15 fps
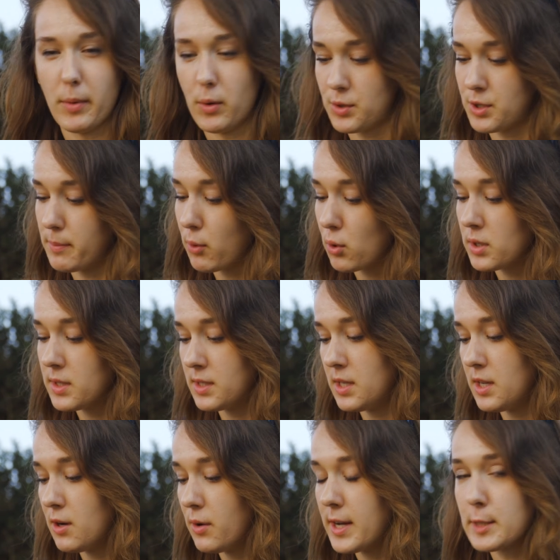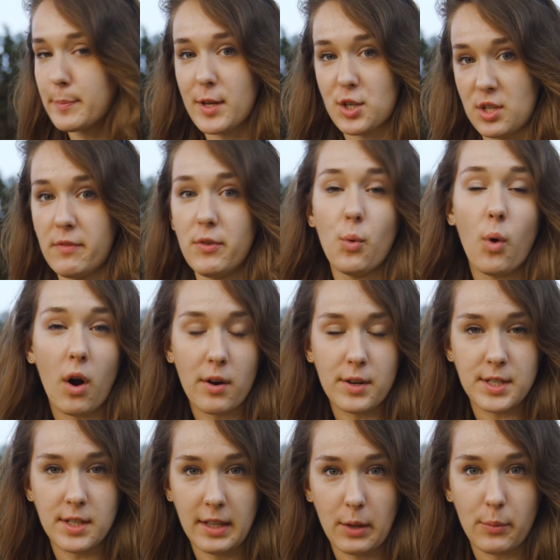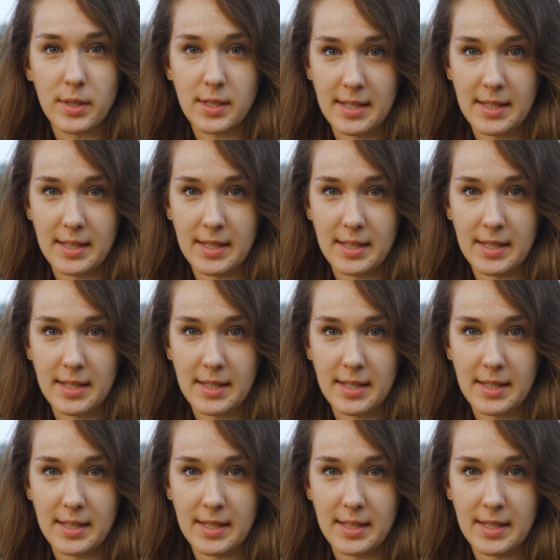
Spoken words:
most important to you, especially if you are dealing with